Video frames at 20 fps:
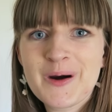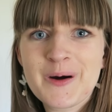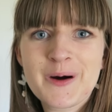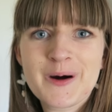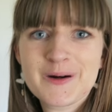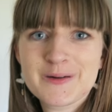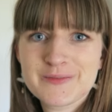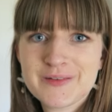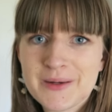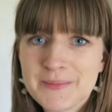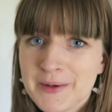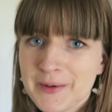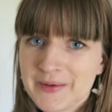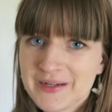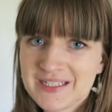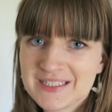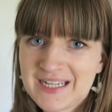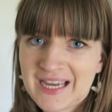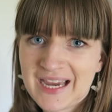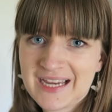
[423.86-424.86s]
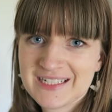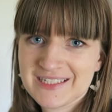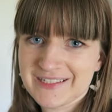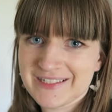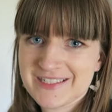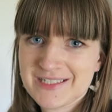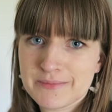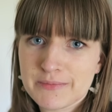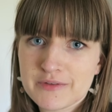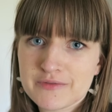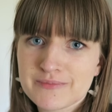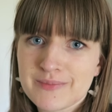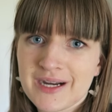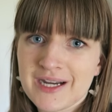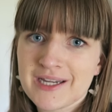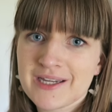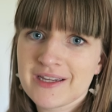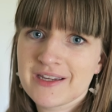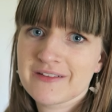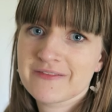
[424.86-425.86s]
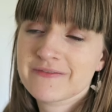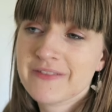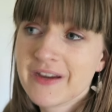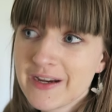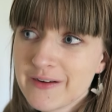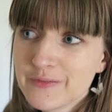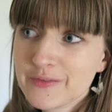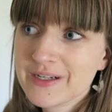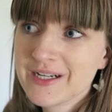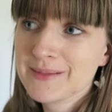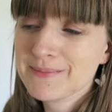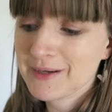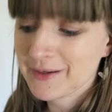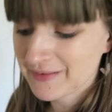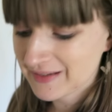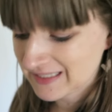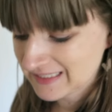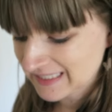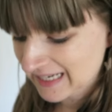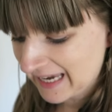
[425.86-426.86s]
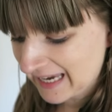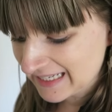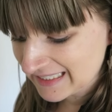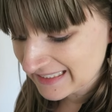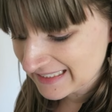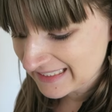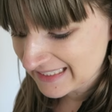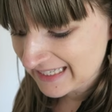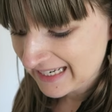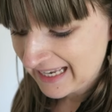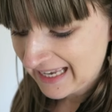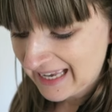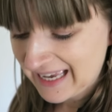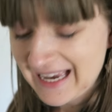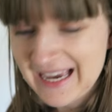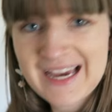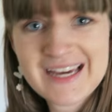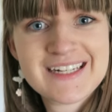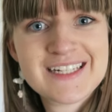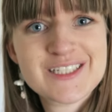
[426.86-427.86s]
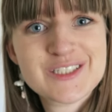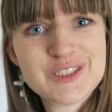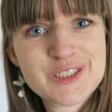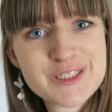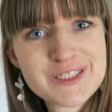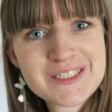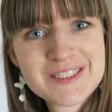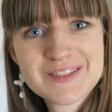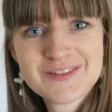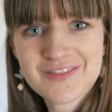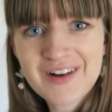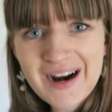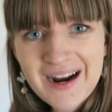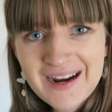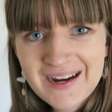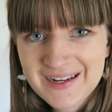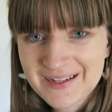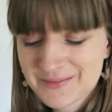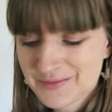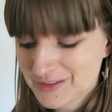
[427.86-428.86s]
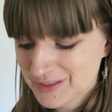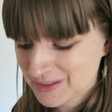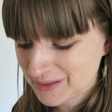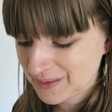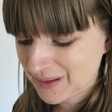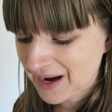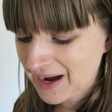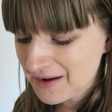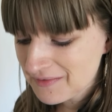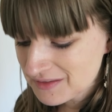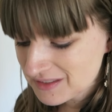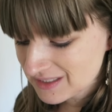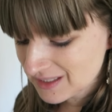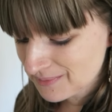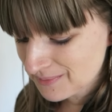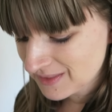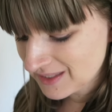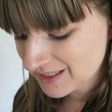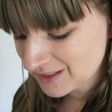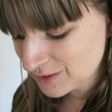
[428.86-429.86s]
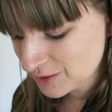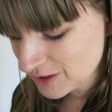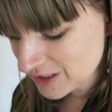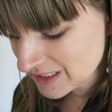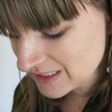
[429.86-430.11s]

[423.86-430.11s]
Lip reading: of American candy, some of my favorite American candy, and it just arrived, so I have something to